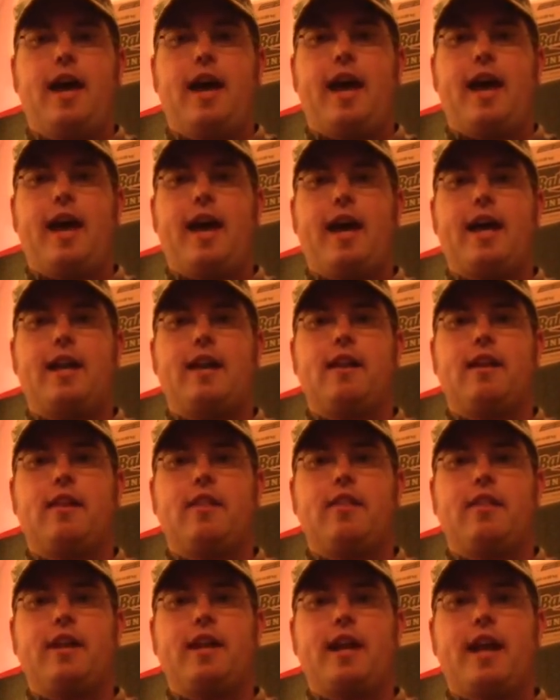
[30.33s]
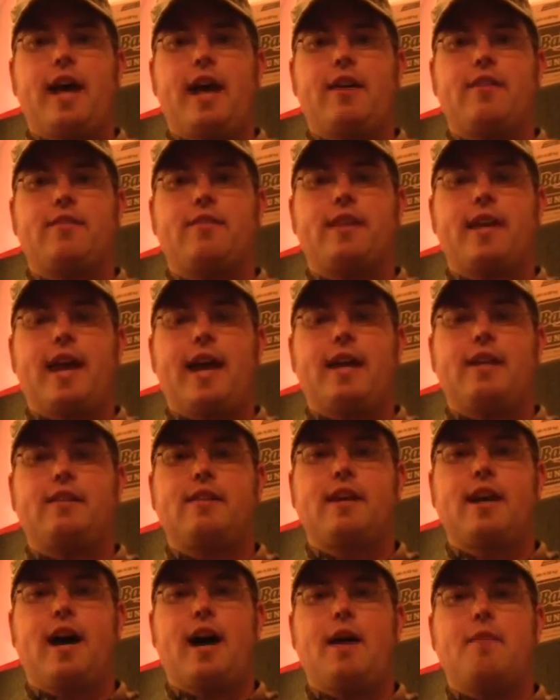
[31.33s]
And then it has the
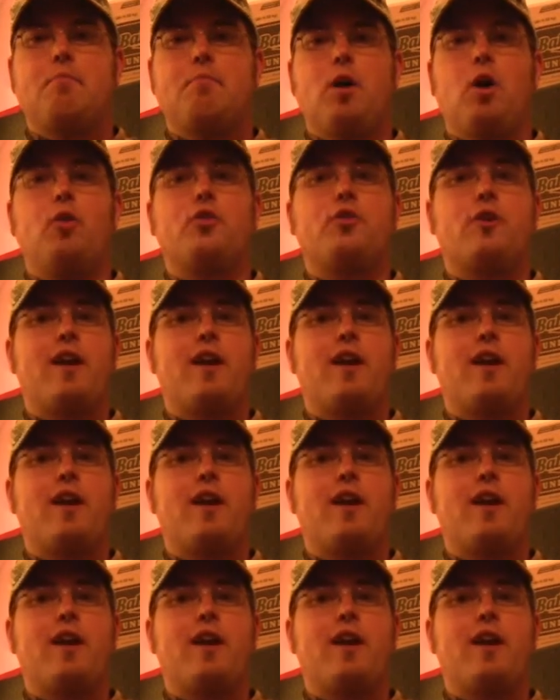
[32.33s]
ATI bolt,